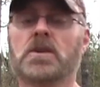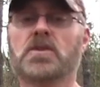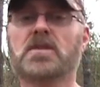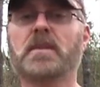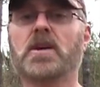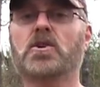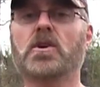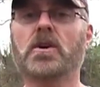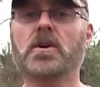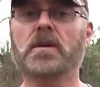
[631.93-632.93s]
Just make
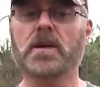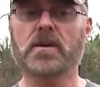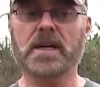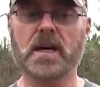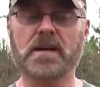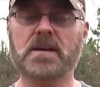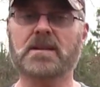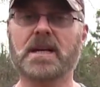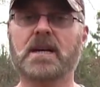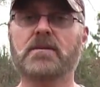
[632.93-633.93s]
sure that your garden has
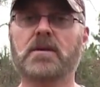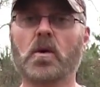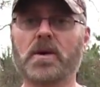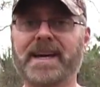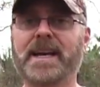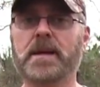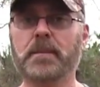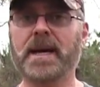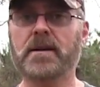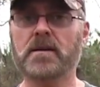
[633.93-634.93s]
a lot of organic
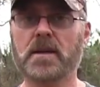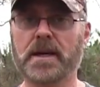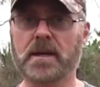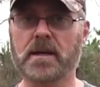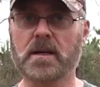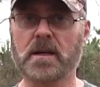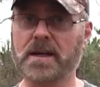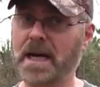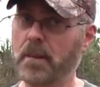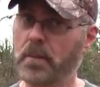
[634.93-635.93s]
matter, like
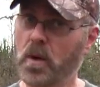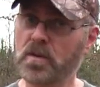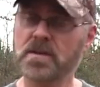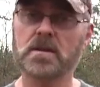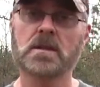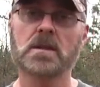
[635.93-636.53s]
compost,